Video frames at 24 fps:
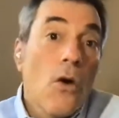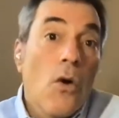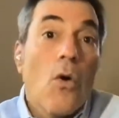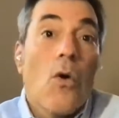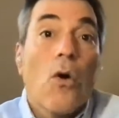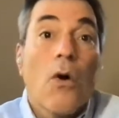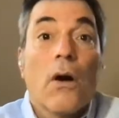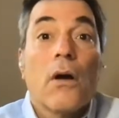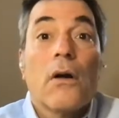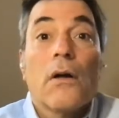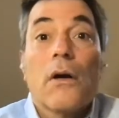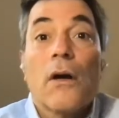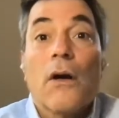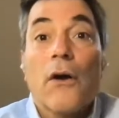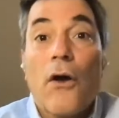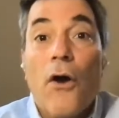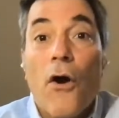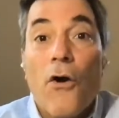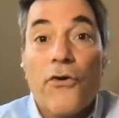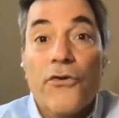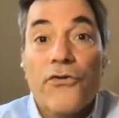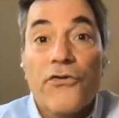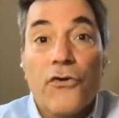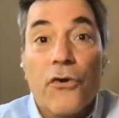or
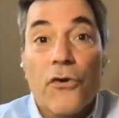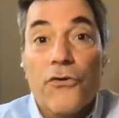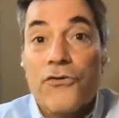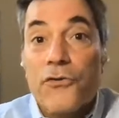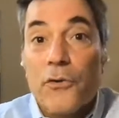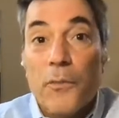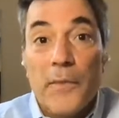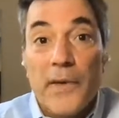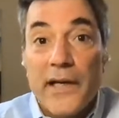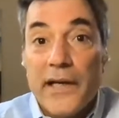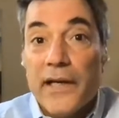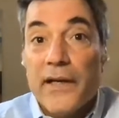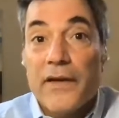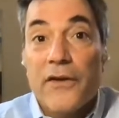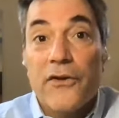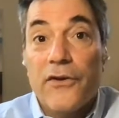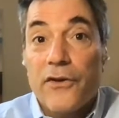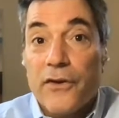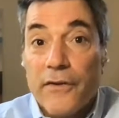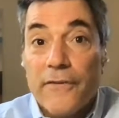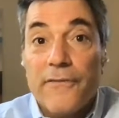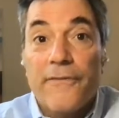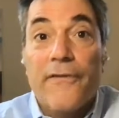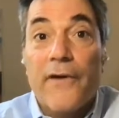go to social media.
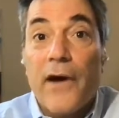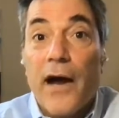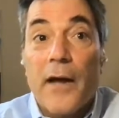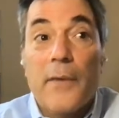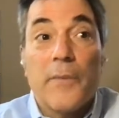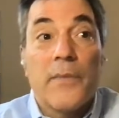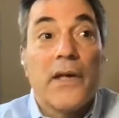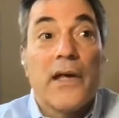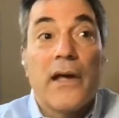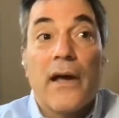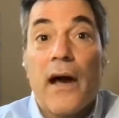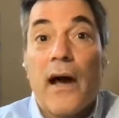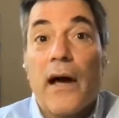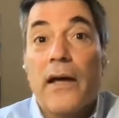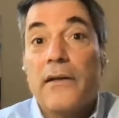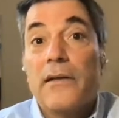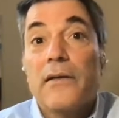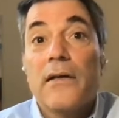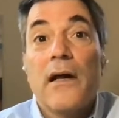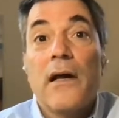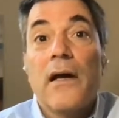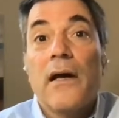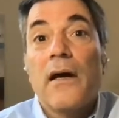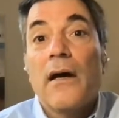You can find me
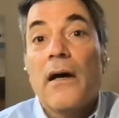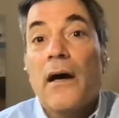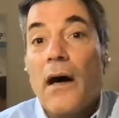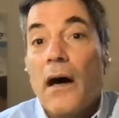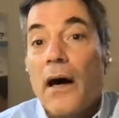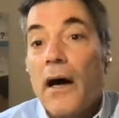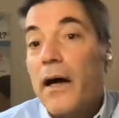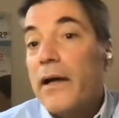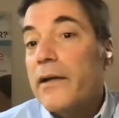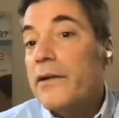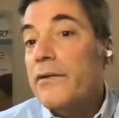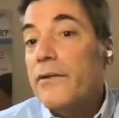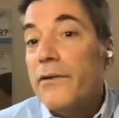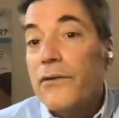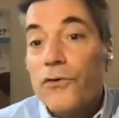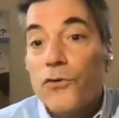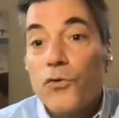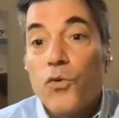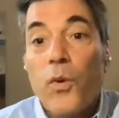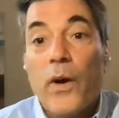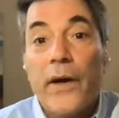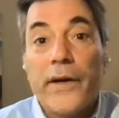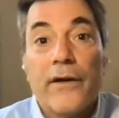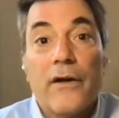on
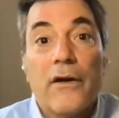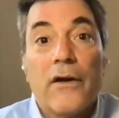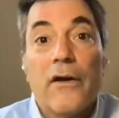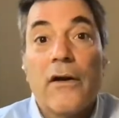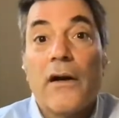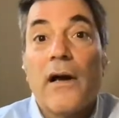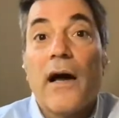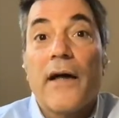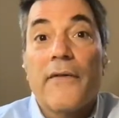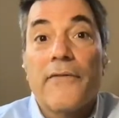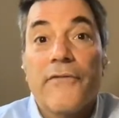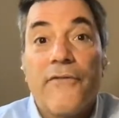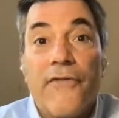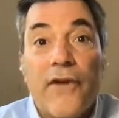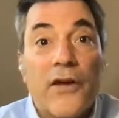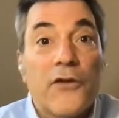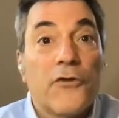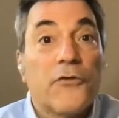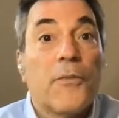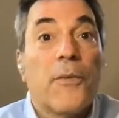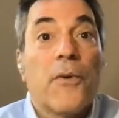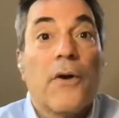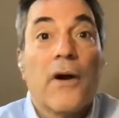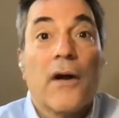Twitter, on
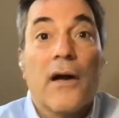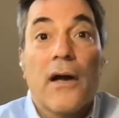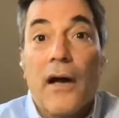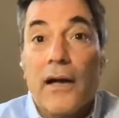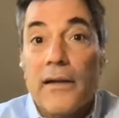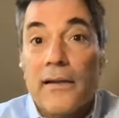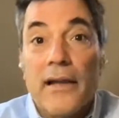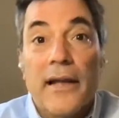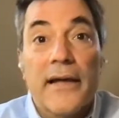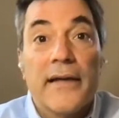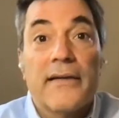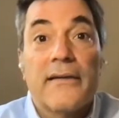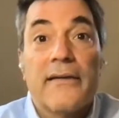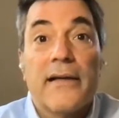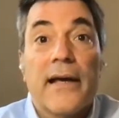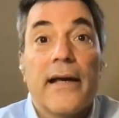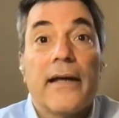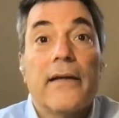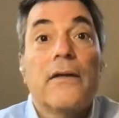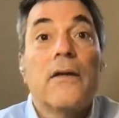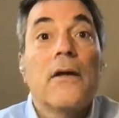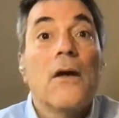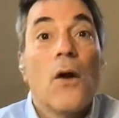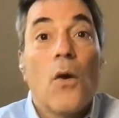Facebook, on
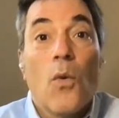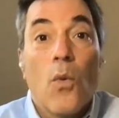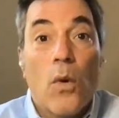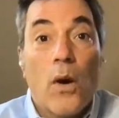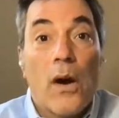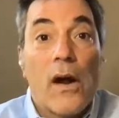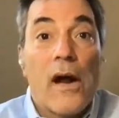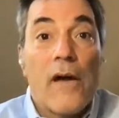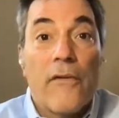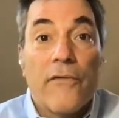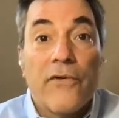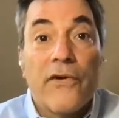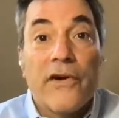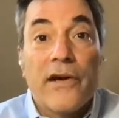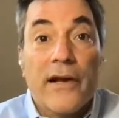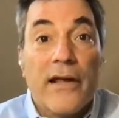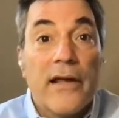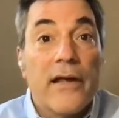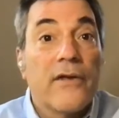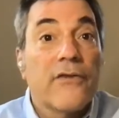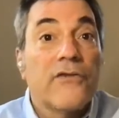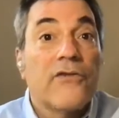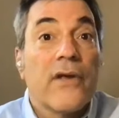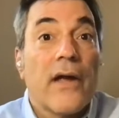LinkedIn, wherever it
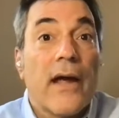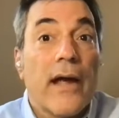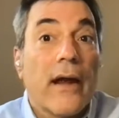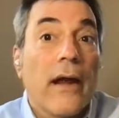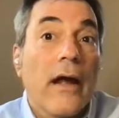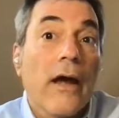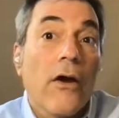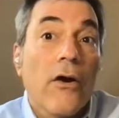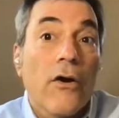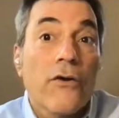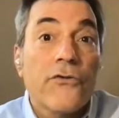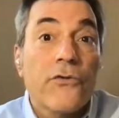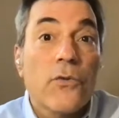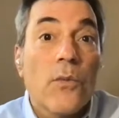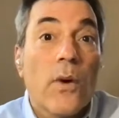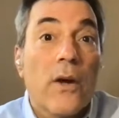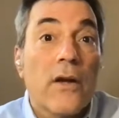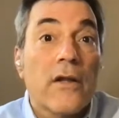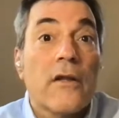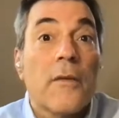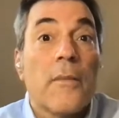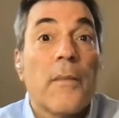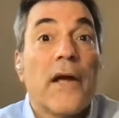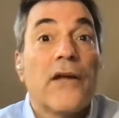is. And I also
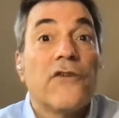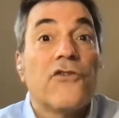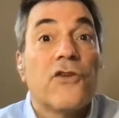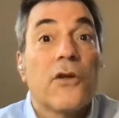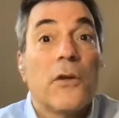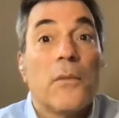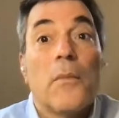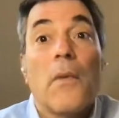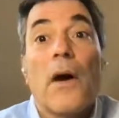wanted to mention